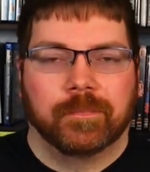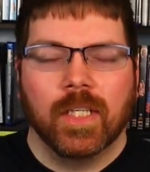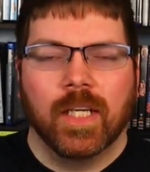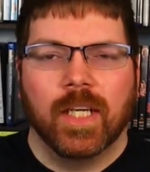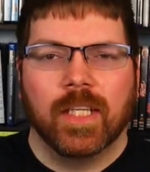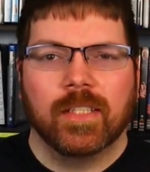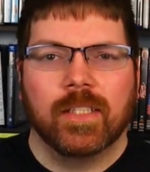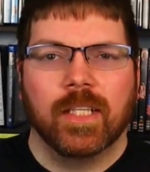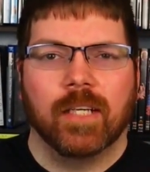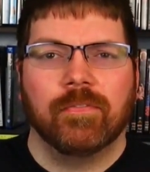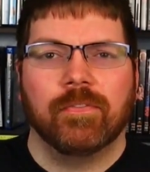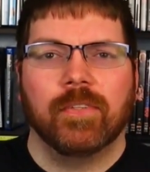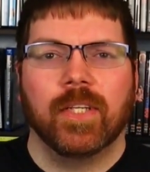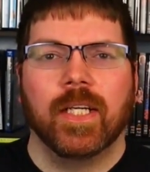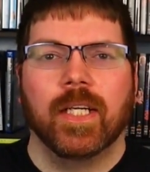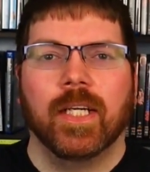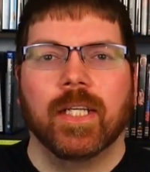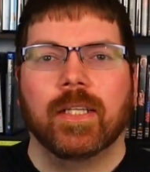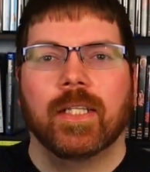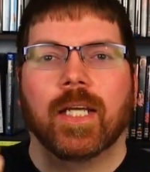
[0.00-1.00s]
And
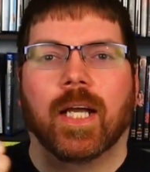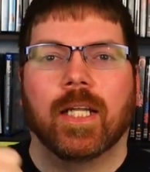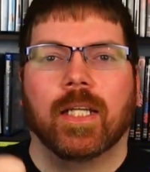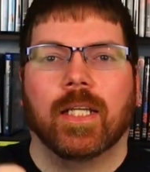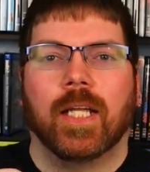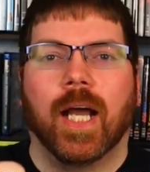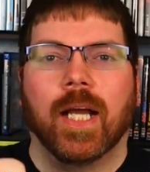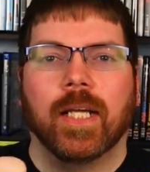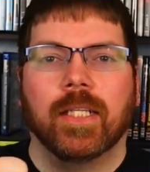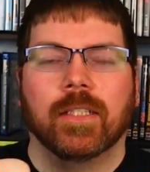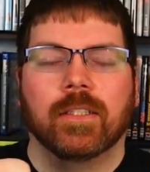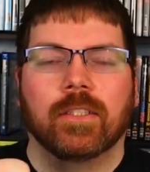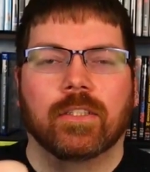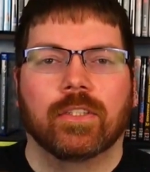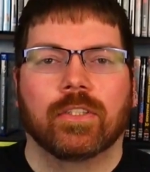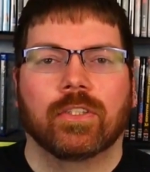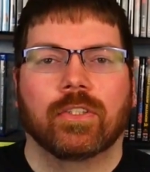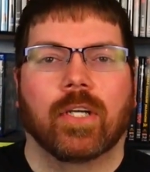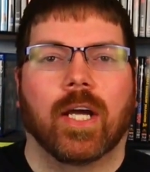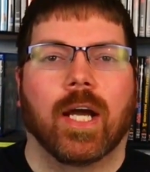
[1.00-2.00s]
definitely hit that like and
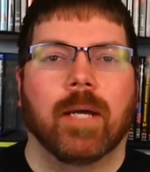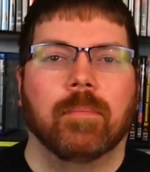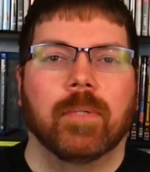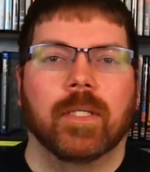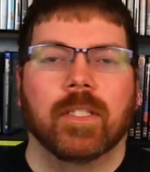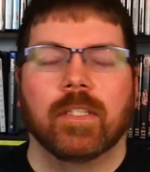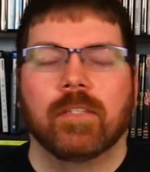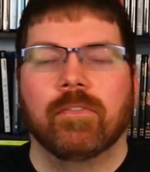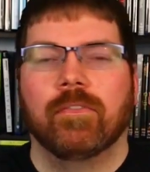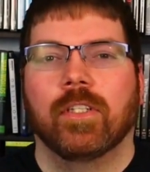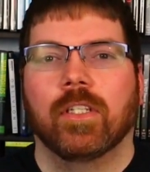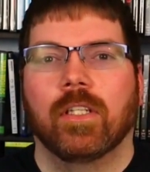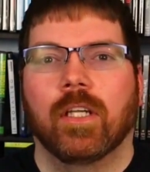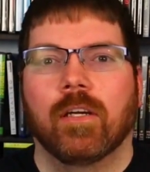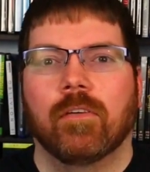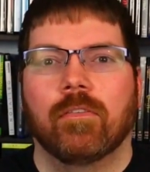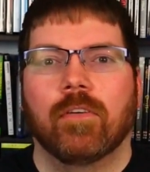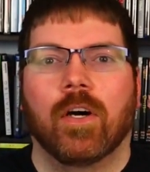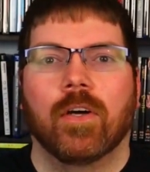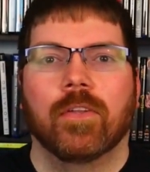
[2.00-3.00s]
subscribe button you
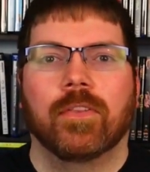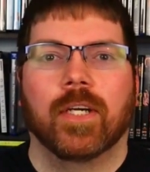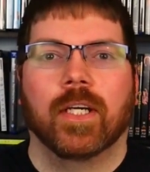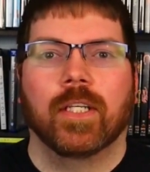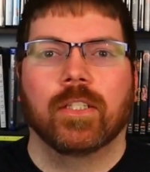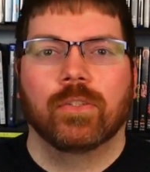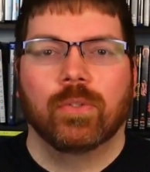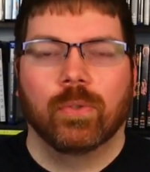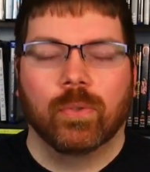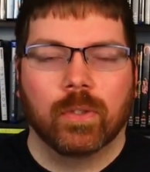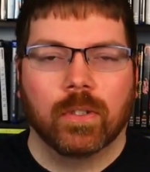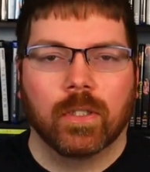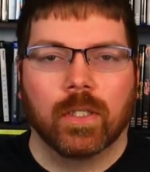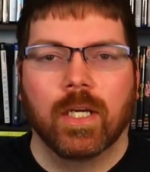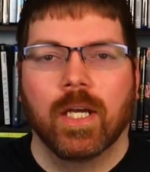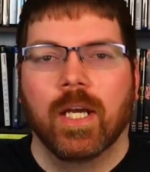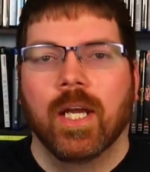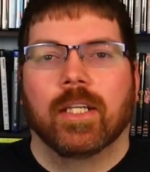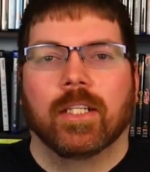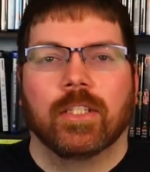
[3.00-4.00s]
love all things
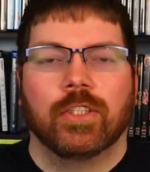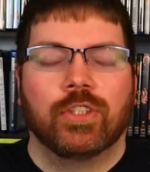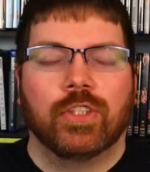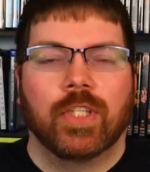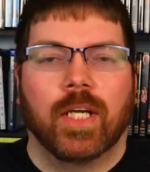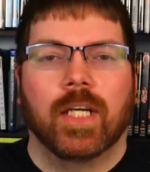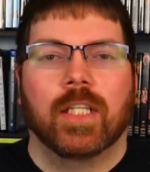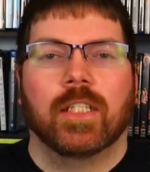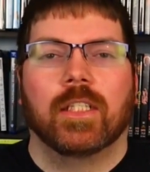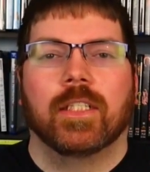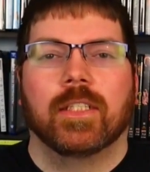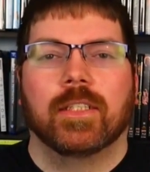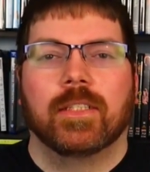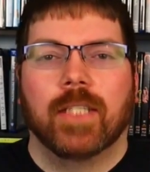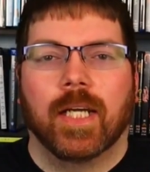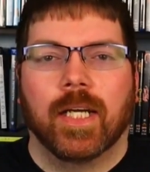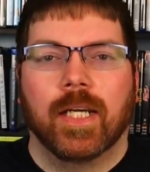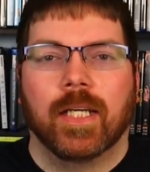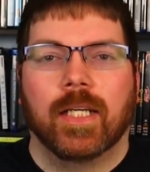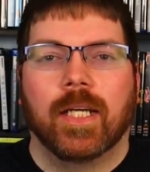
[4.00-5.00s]
horror. This channel is
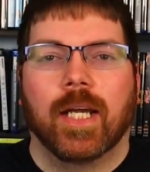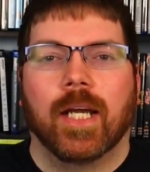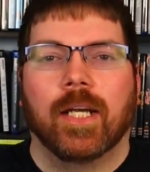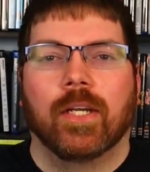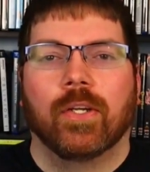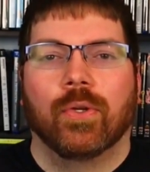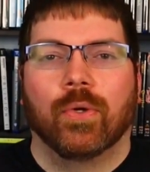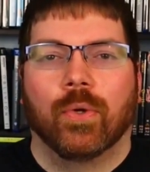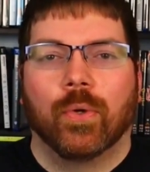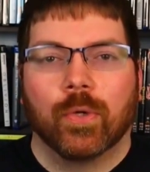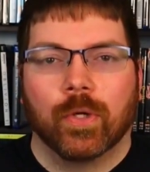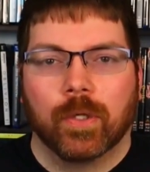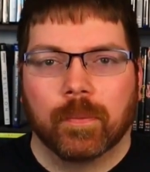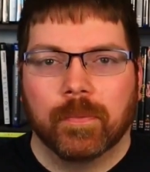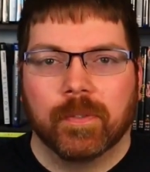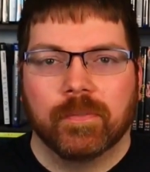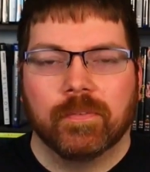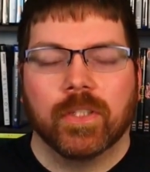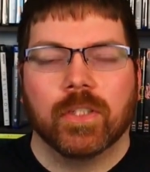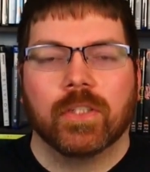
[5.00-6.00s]
dedicated to horror
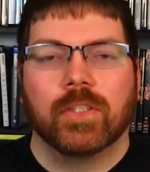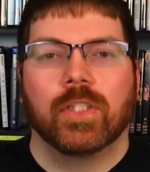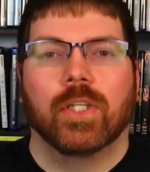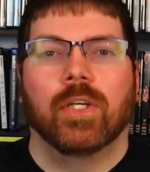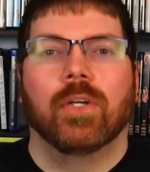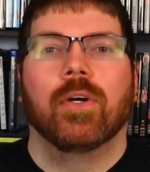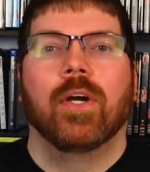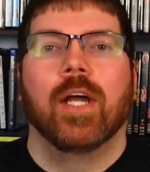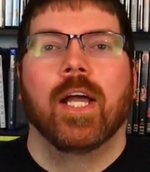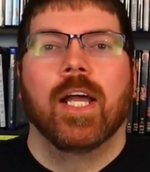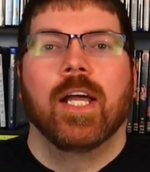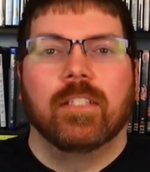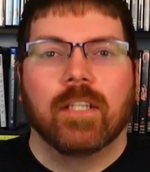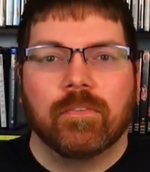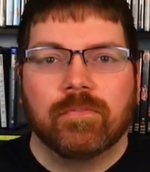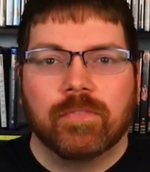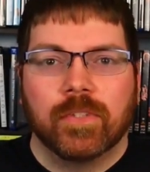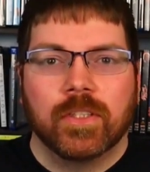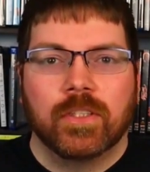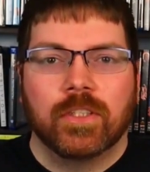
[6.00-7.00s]
movies, so
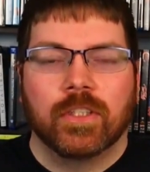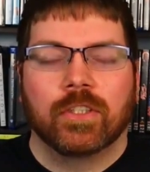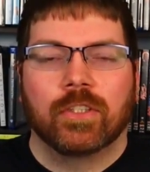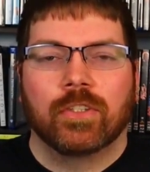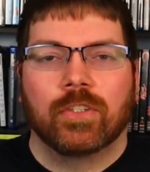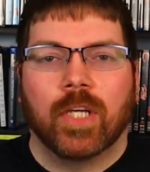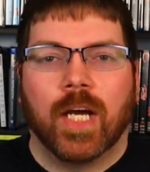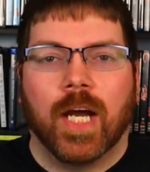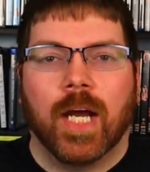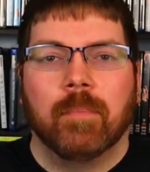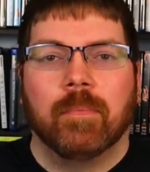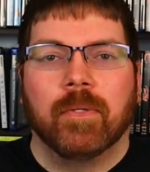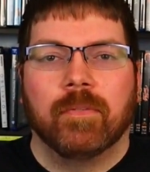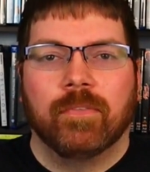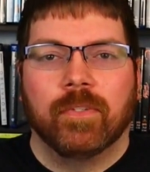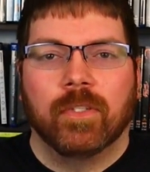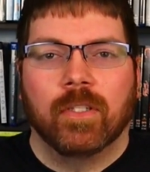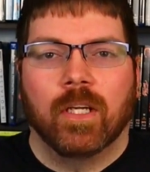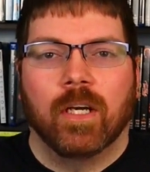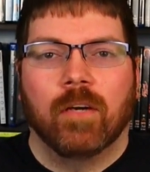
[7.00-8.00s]
definitely subscribe
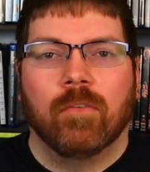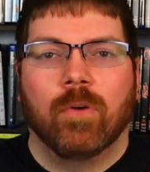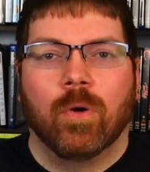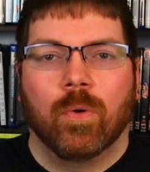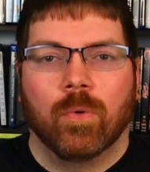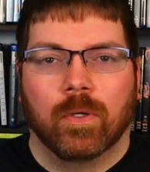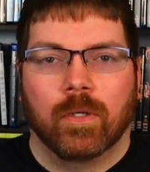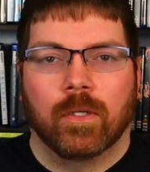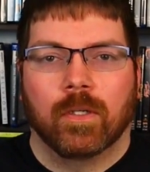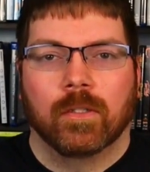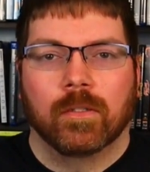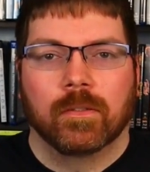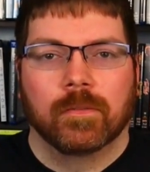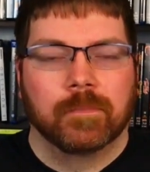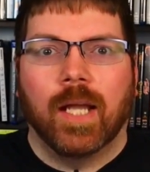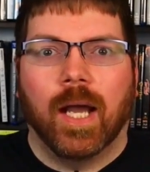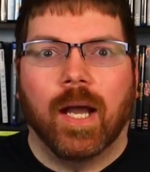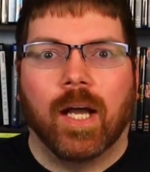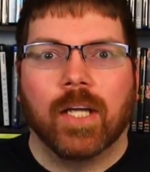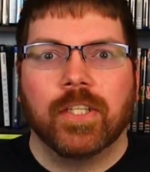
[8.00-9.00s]
if you love horror.
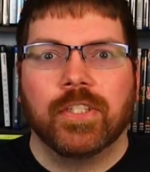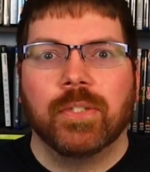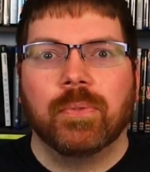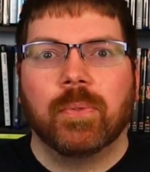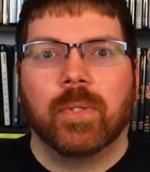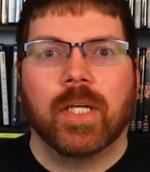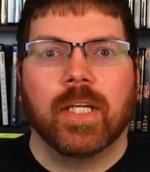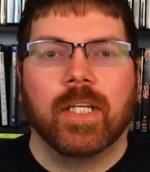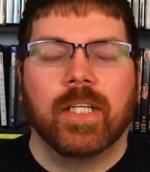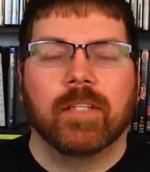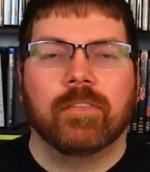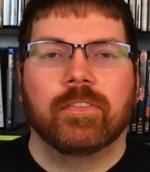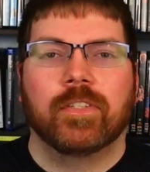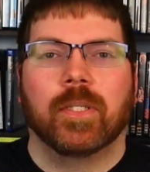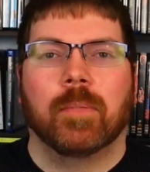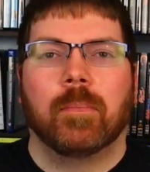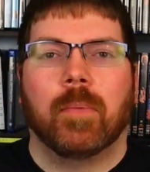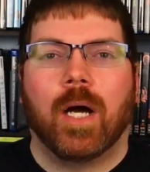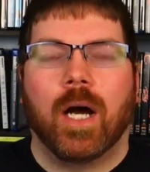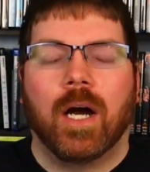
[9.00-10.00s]
Now, I do want to give
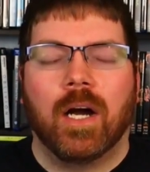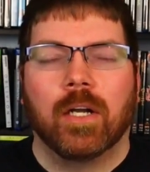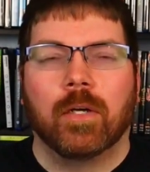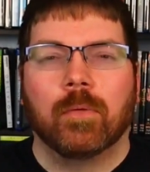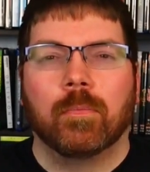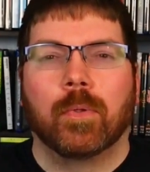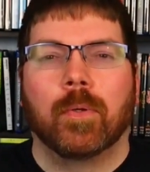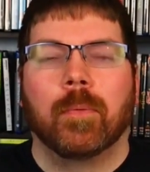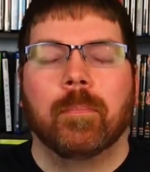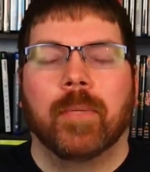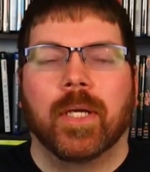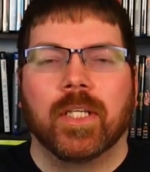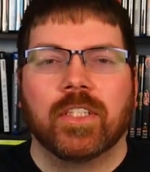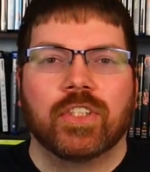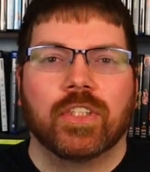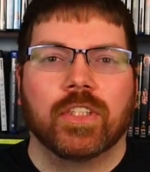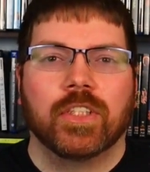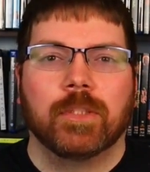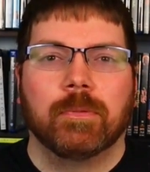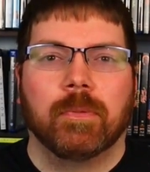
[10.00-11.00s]
some honorable
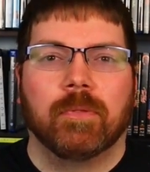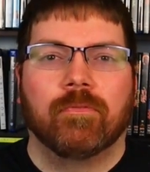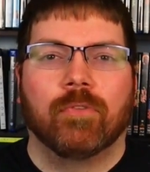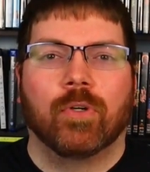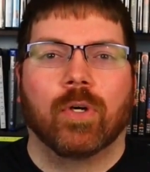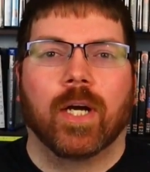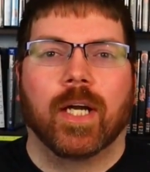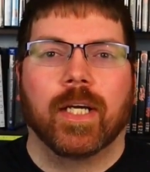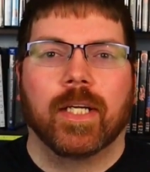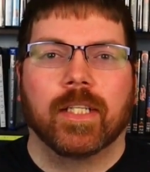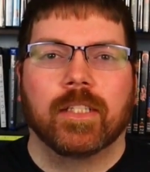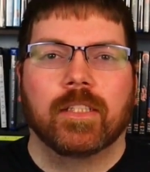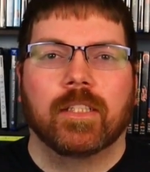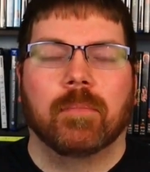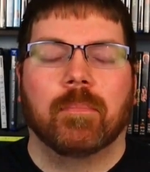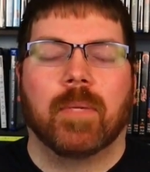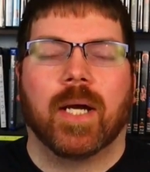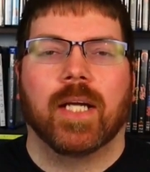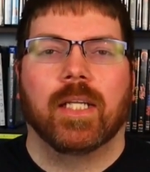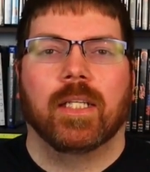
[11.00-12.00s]
mentions before I get
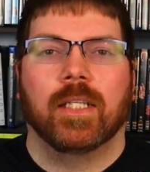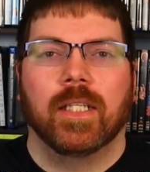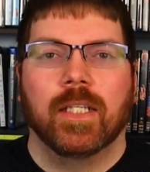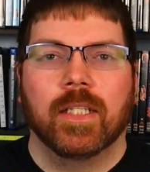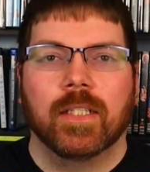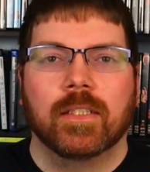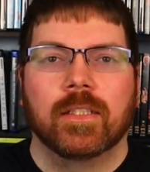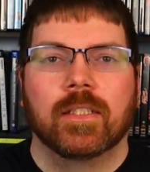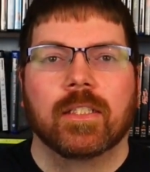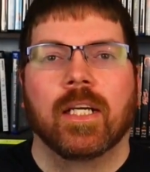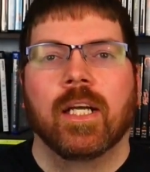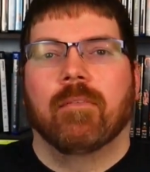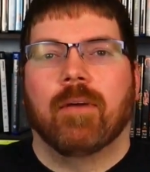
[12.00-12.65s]
to my list.